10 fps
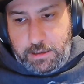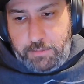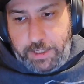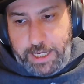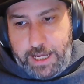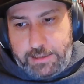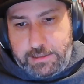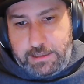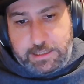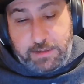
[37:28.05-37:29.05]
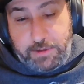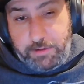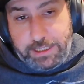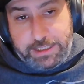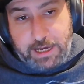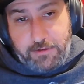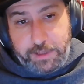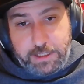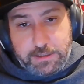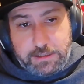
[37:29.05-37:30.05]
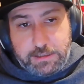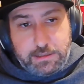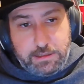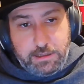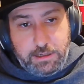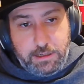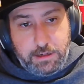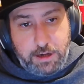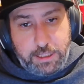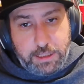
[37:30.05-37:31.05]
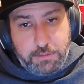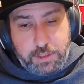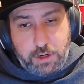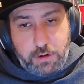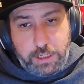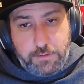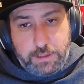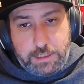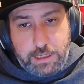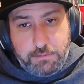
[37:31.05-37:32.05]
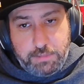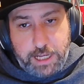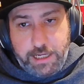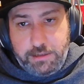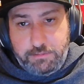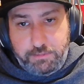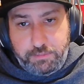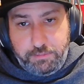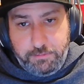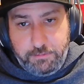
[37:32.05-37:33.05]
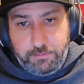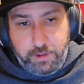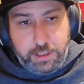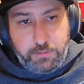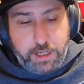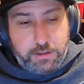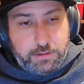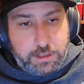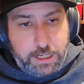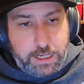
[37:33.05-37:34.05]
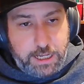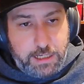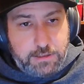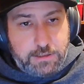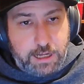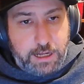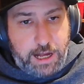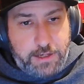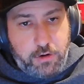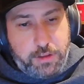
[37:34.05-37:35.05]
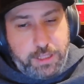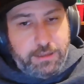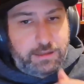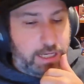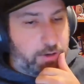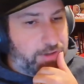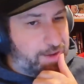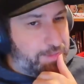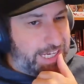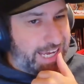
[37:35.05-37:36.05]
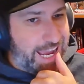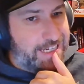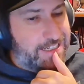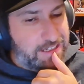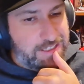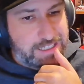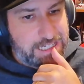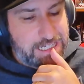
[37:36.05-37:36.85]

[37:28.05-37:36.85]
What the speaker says: But yeah, it's going to be really tough because, I think the majority of the team played really well. And I don't think that there are that many candidates